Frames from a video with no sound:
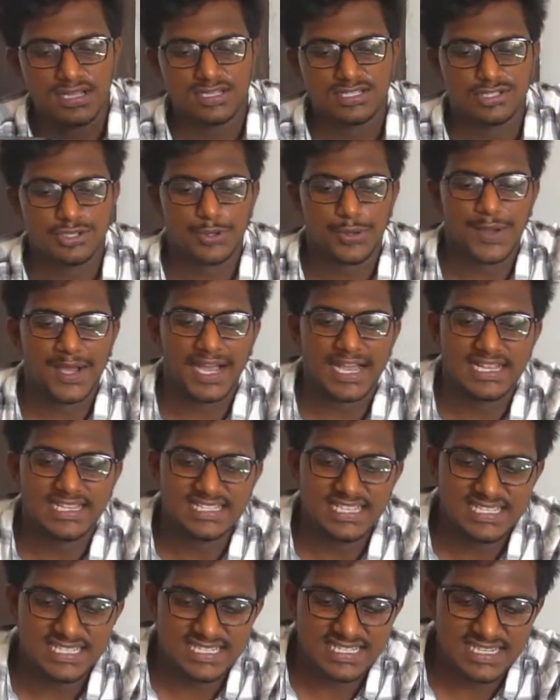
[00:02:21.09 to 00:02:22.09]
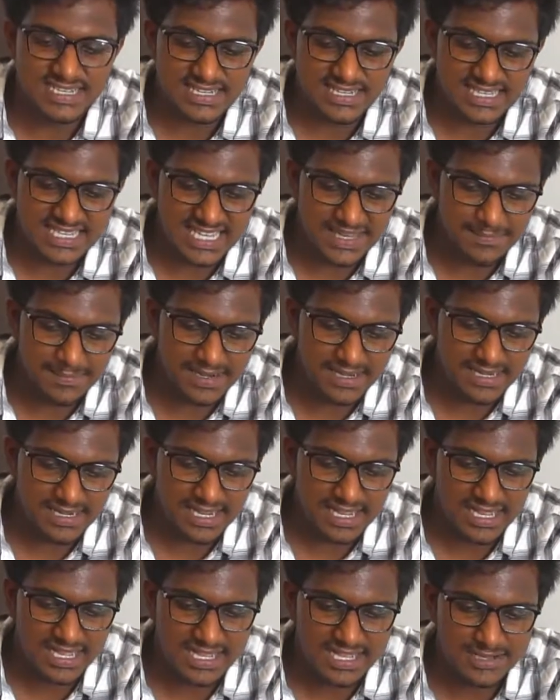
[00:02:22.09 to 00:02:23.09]
So I'll just keep it
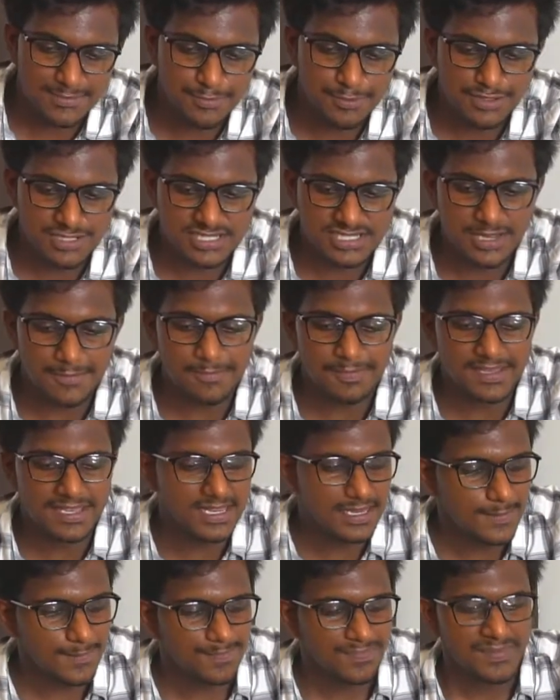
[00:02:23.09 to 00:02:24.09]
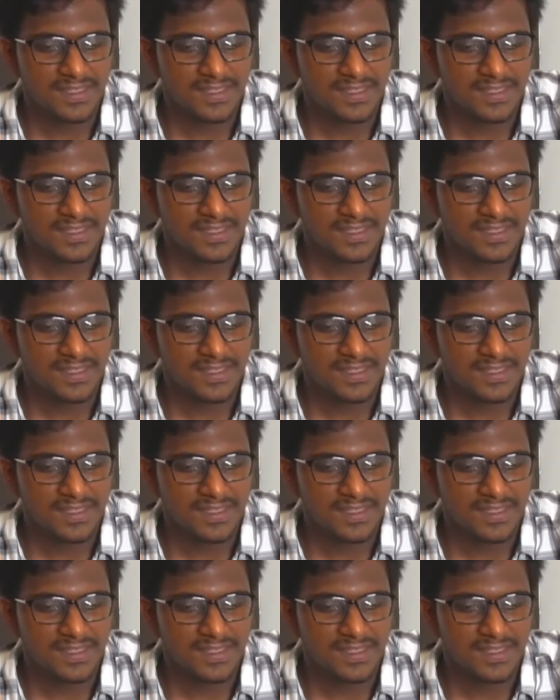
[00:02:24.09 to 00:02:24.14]
pushed up here